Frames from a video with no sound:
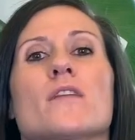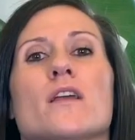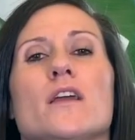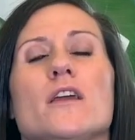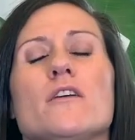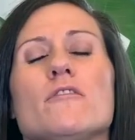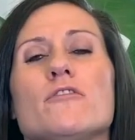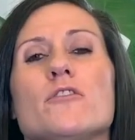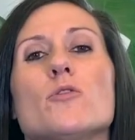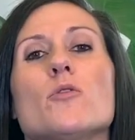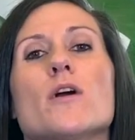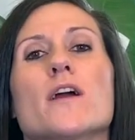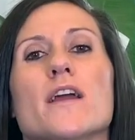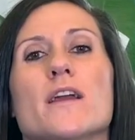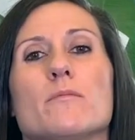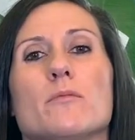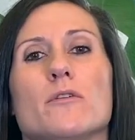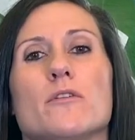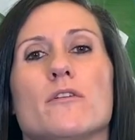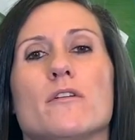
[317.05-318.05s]
If you are
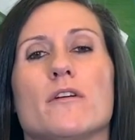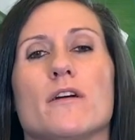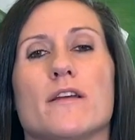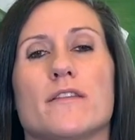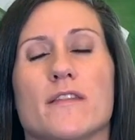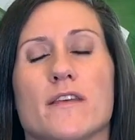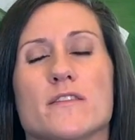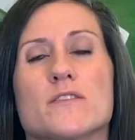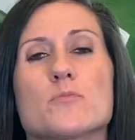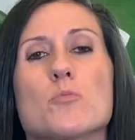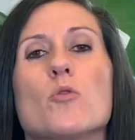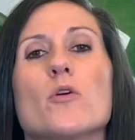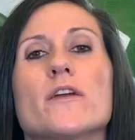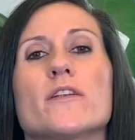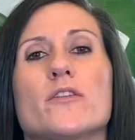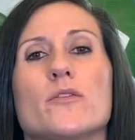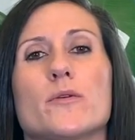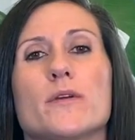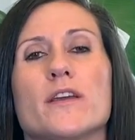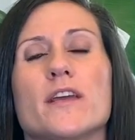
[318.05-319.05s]
able at this
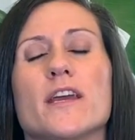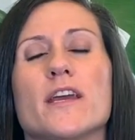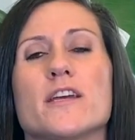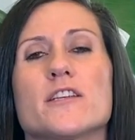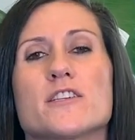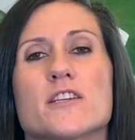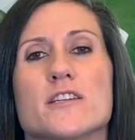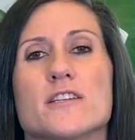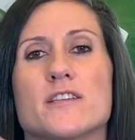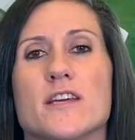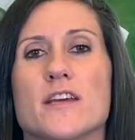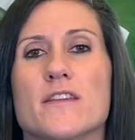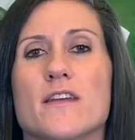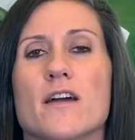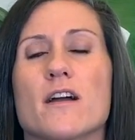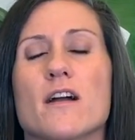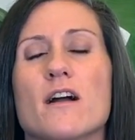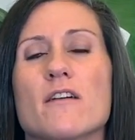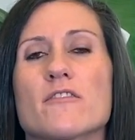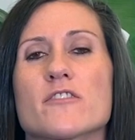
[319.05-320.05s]
point to engage and take
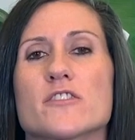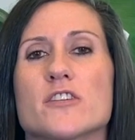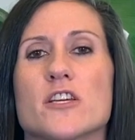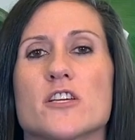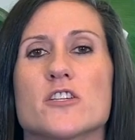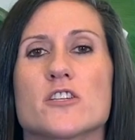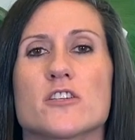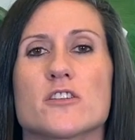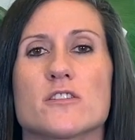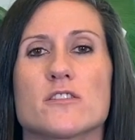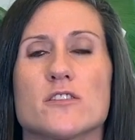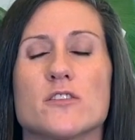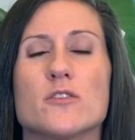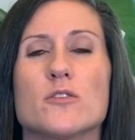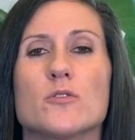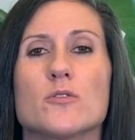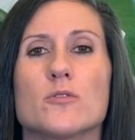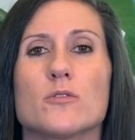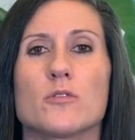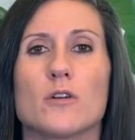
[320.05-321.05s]
that conversation
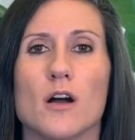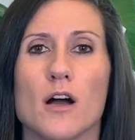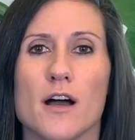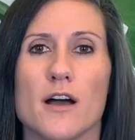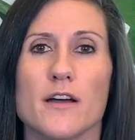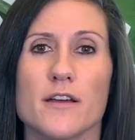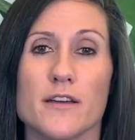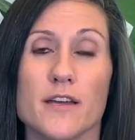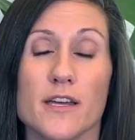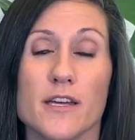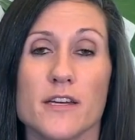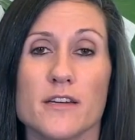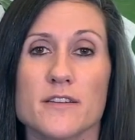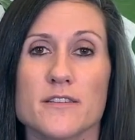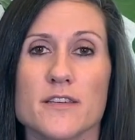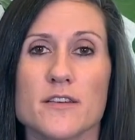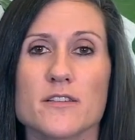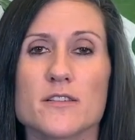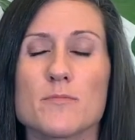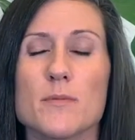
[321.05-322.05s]
to uh, getting a
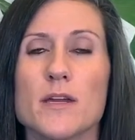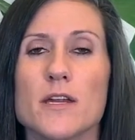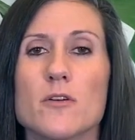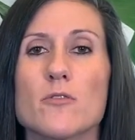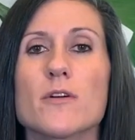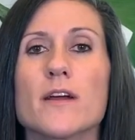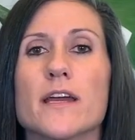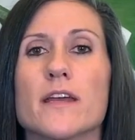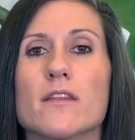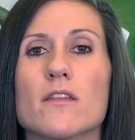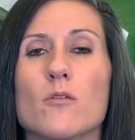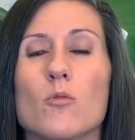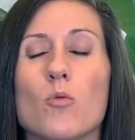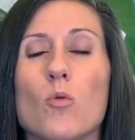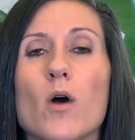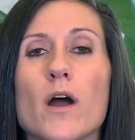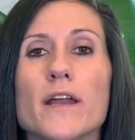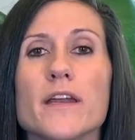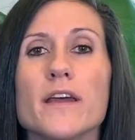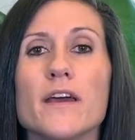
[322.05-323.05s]
sales meeting, great. The
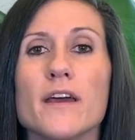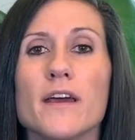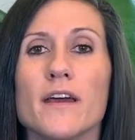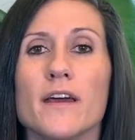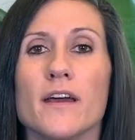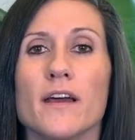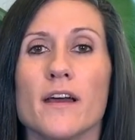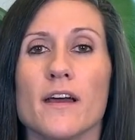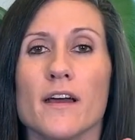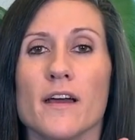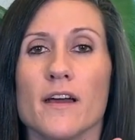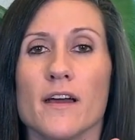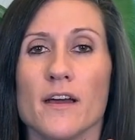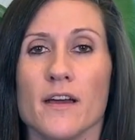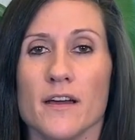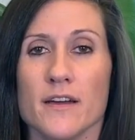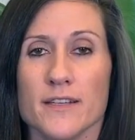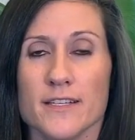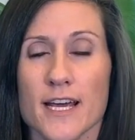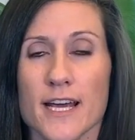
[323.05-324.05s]
one
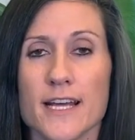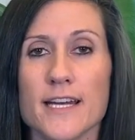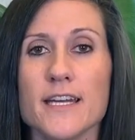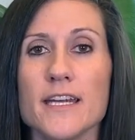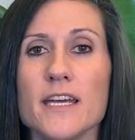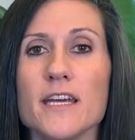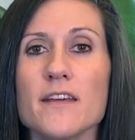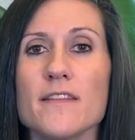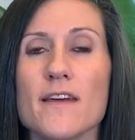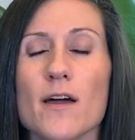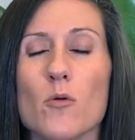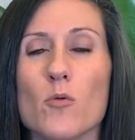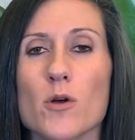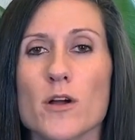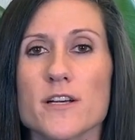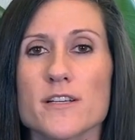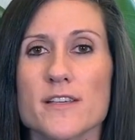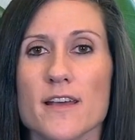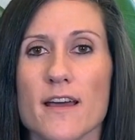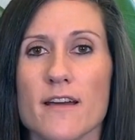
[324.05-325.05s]
technique that
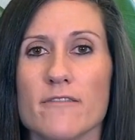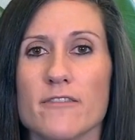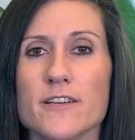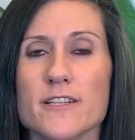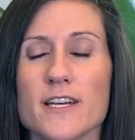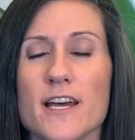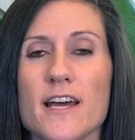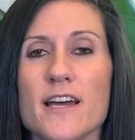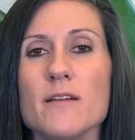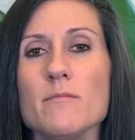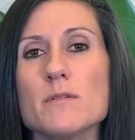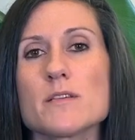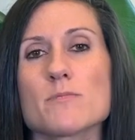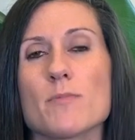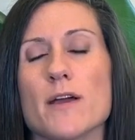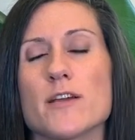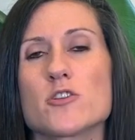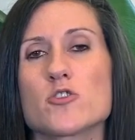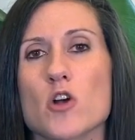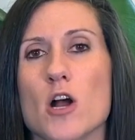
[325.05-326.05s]
works every time is
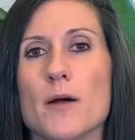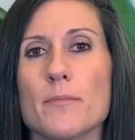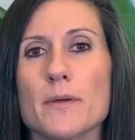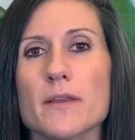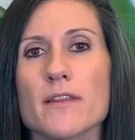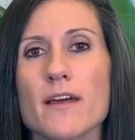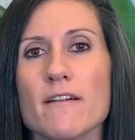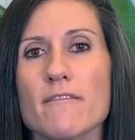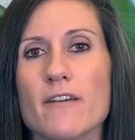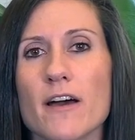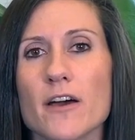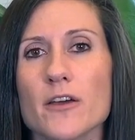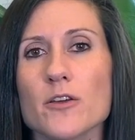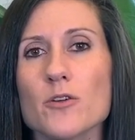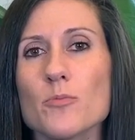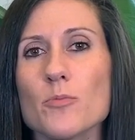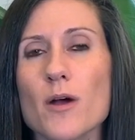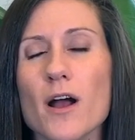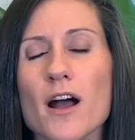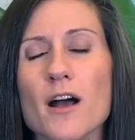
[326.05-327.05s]
by dropping that
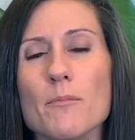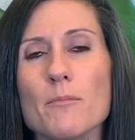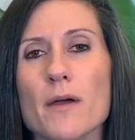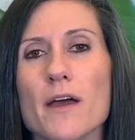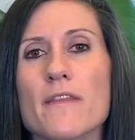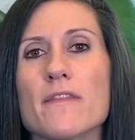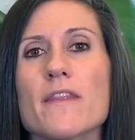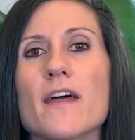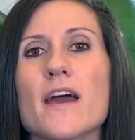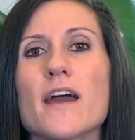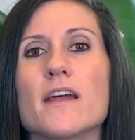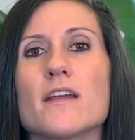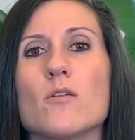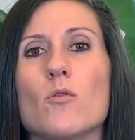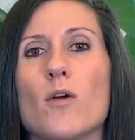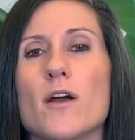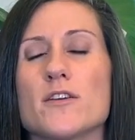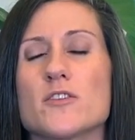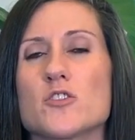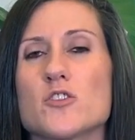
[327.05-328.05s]
value prop, and then
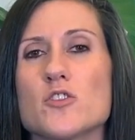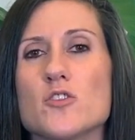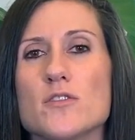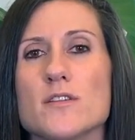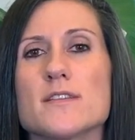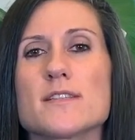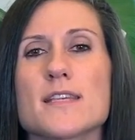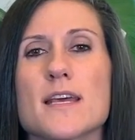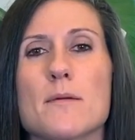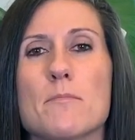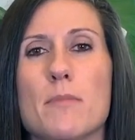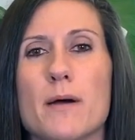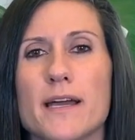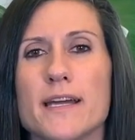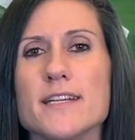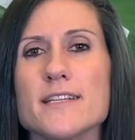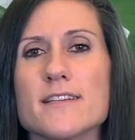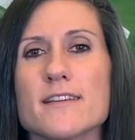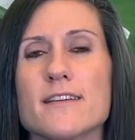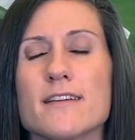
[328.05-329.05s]
as soon as they
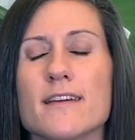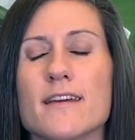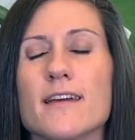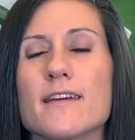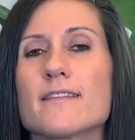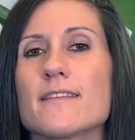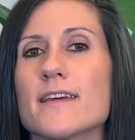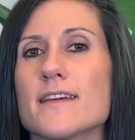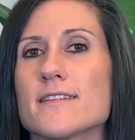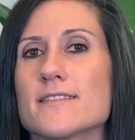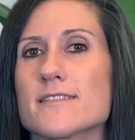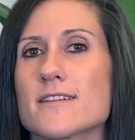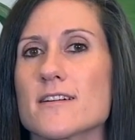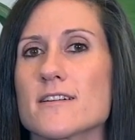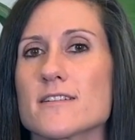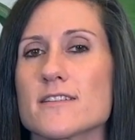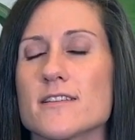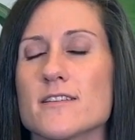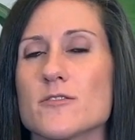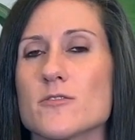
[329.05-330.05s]
bite and they
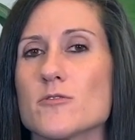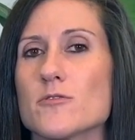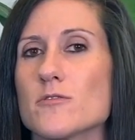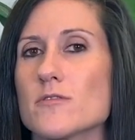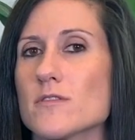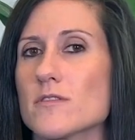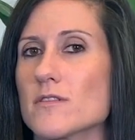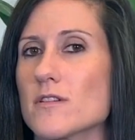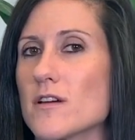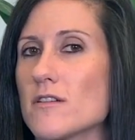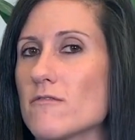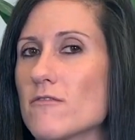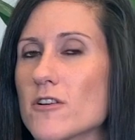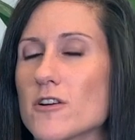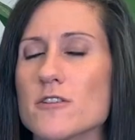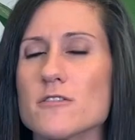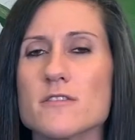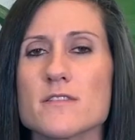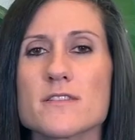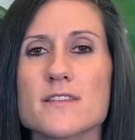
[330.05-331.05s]
start to
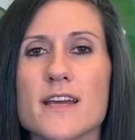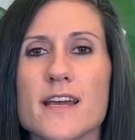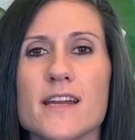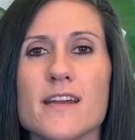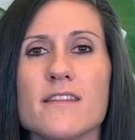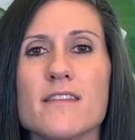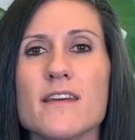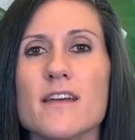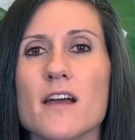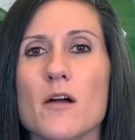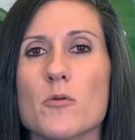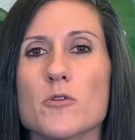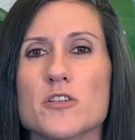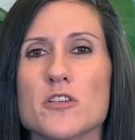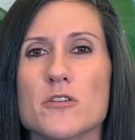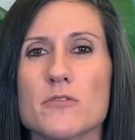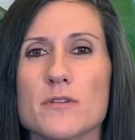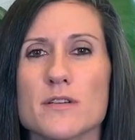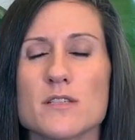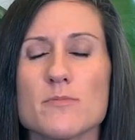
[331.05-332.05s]
converse and say anything, I want
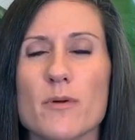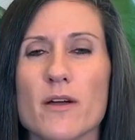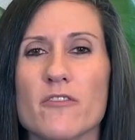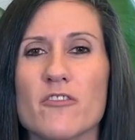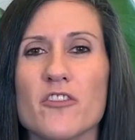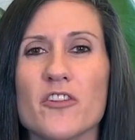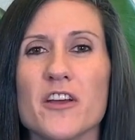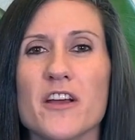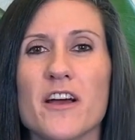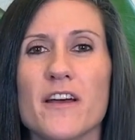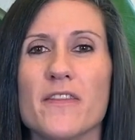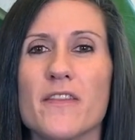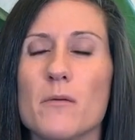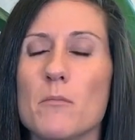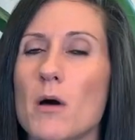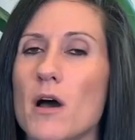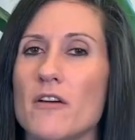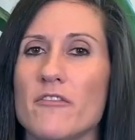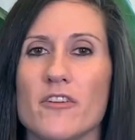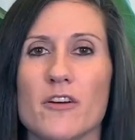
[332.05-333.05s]
you to respectfully cut
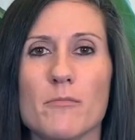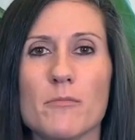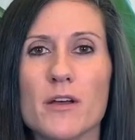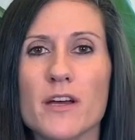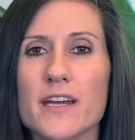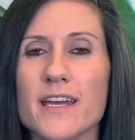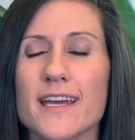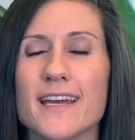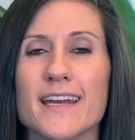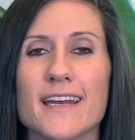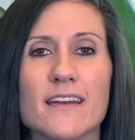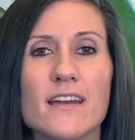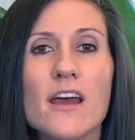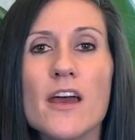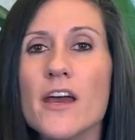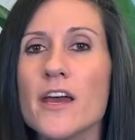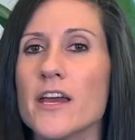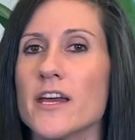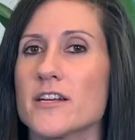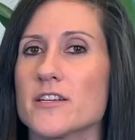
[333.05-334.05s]
them off. I'm not kidding.
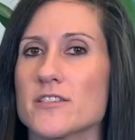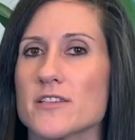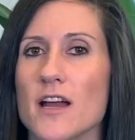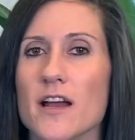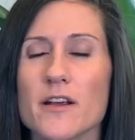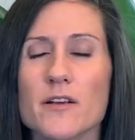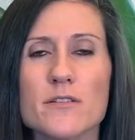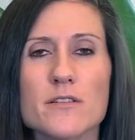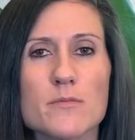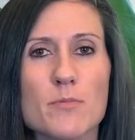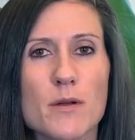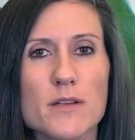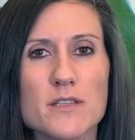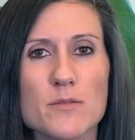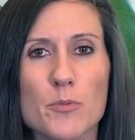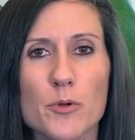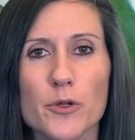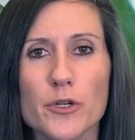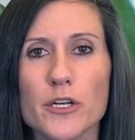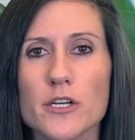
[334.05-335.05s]
It is not your
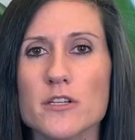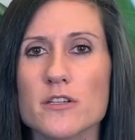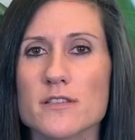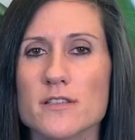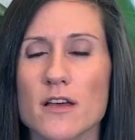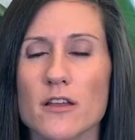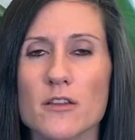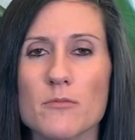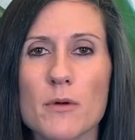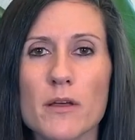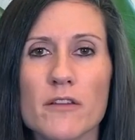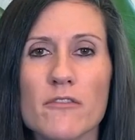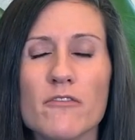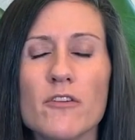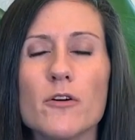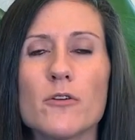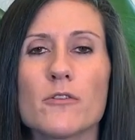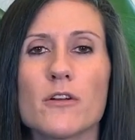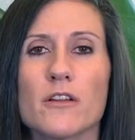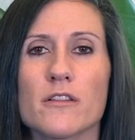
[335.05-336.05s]
responsibility to sell them on the
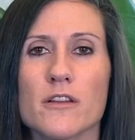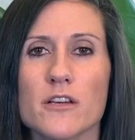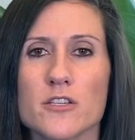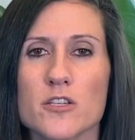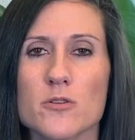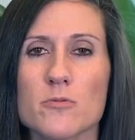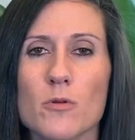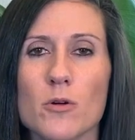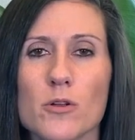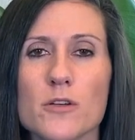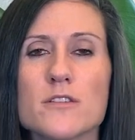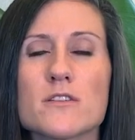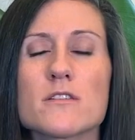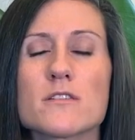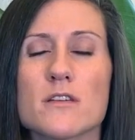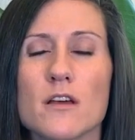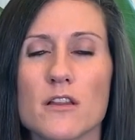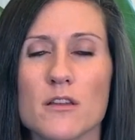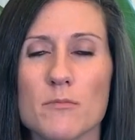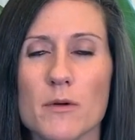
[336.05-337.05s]
phone unless your role is to
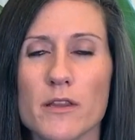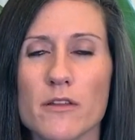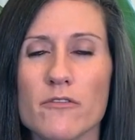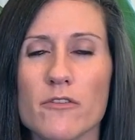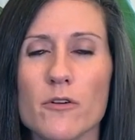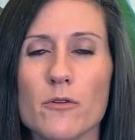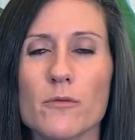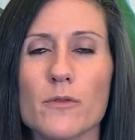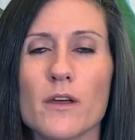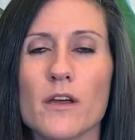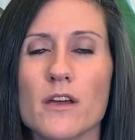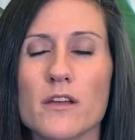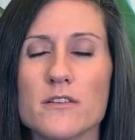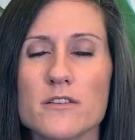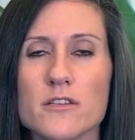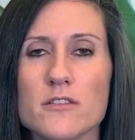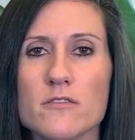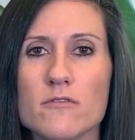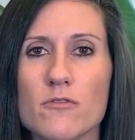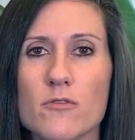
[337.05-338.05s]
sell them on the phone, then
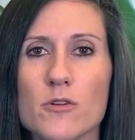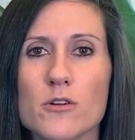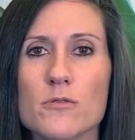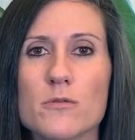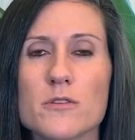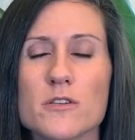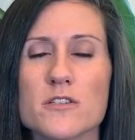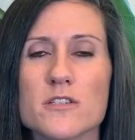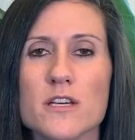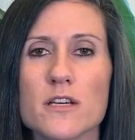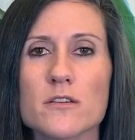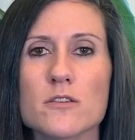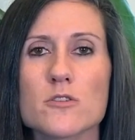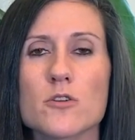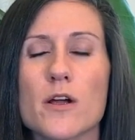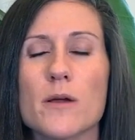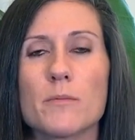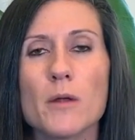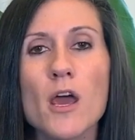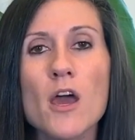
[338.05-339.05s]
continue forth with your sales
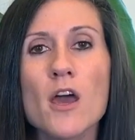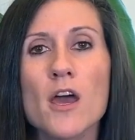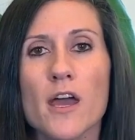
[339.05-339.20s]
script.